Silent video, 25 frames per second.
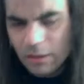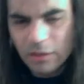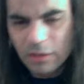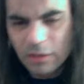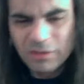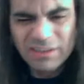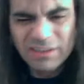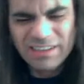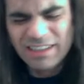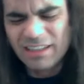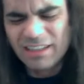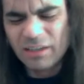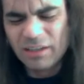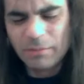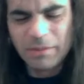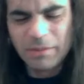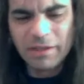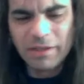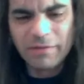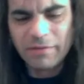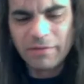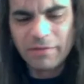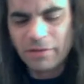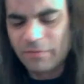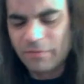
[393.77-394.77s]
I'll just sing a little bit
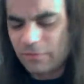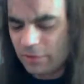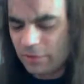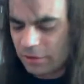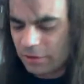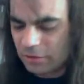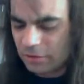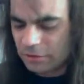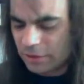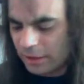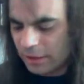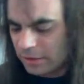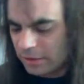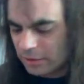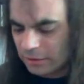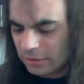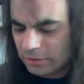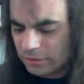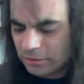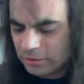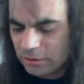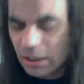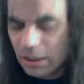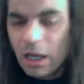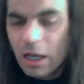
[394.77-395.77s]
of it for you. It goes like
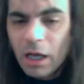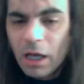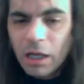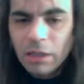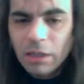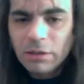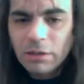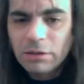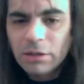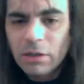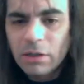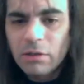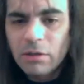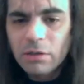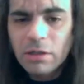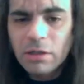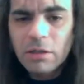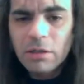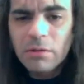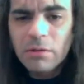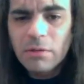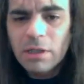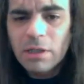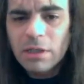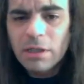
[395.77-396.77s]
this. Don't
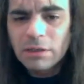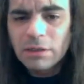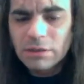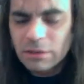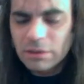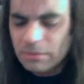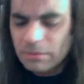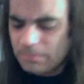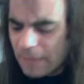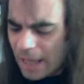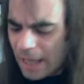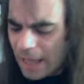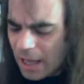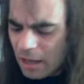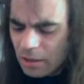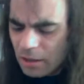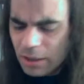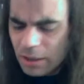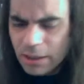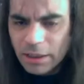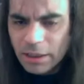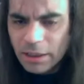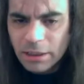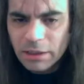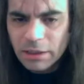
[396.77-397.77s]
know much
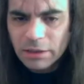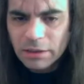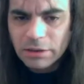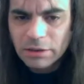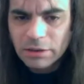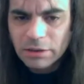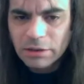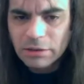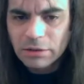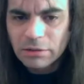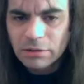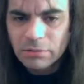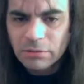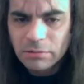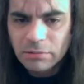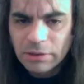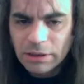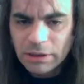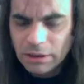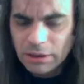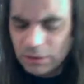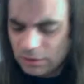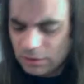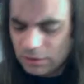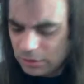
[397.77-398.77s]
about
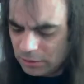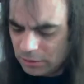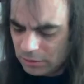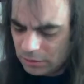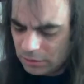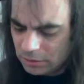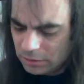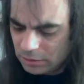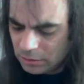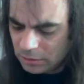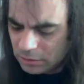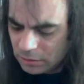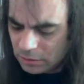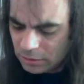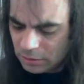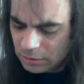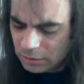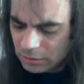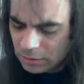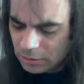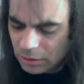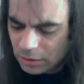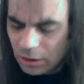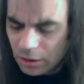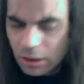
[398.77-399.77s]
history.
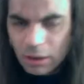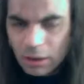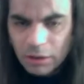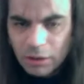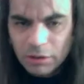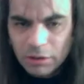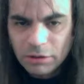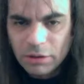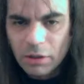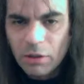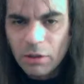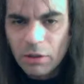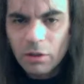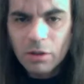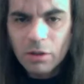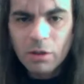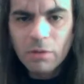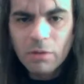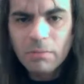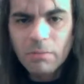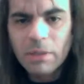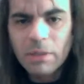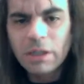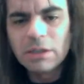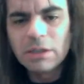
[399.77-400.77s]
Don't
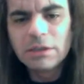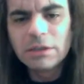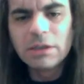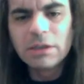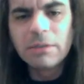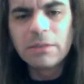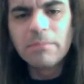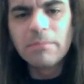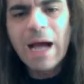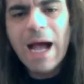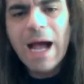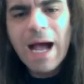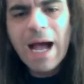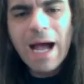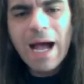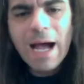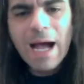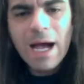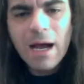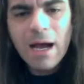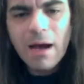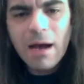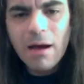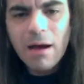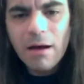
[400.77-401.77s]
know much about
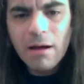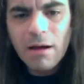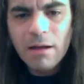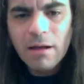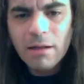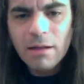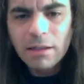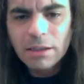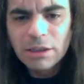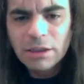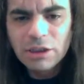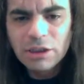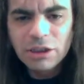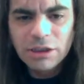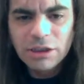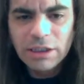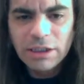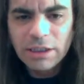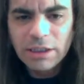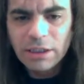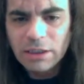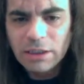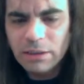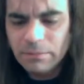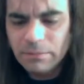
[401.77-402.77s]

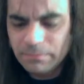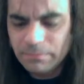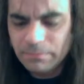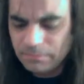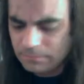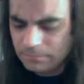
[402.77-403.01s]
biology.